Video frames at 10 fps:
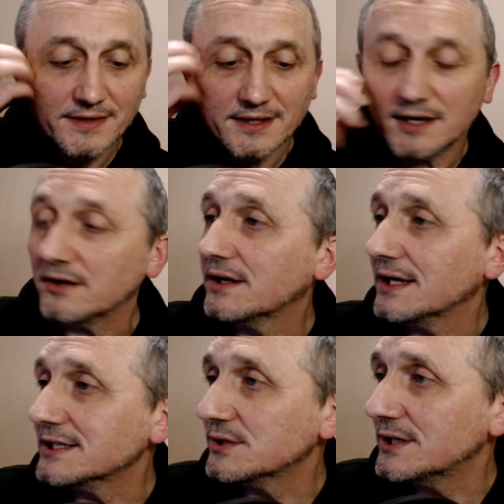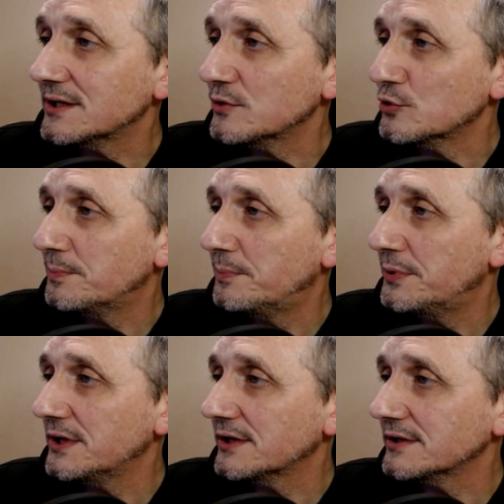Okay, so I will
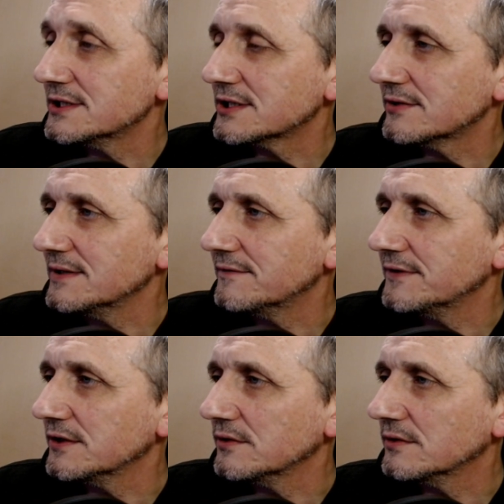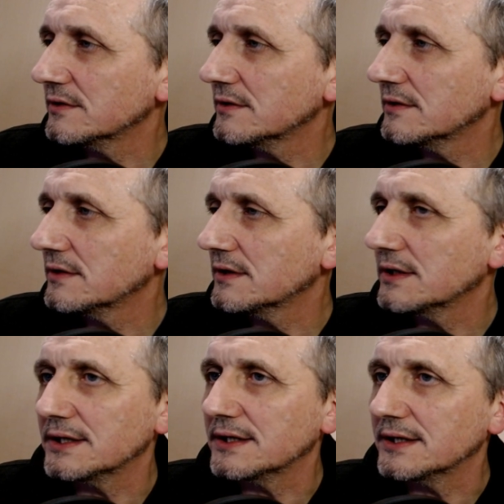put it on the screen for you.
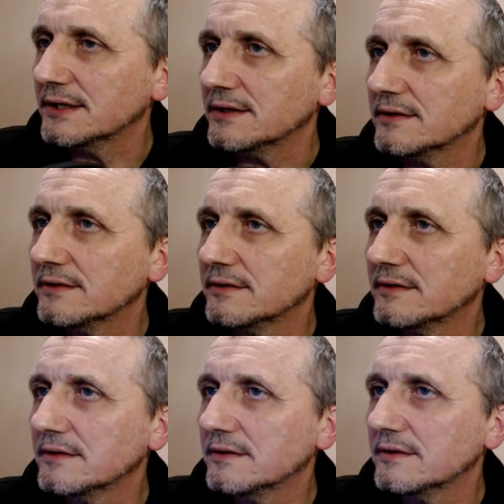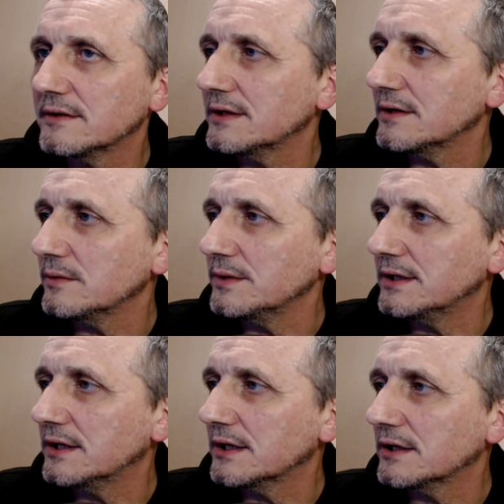There we
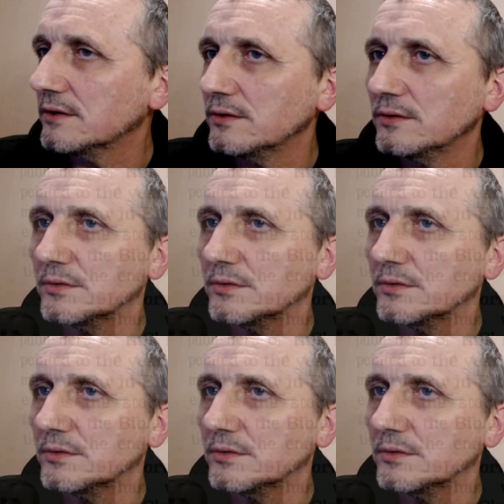go.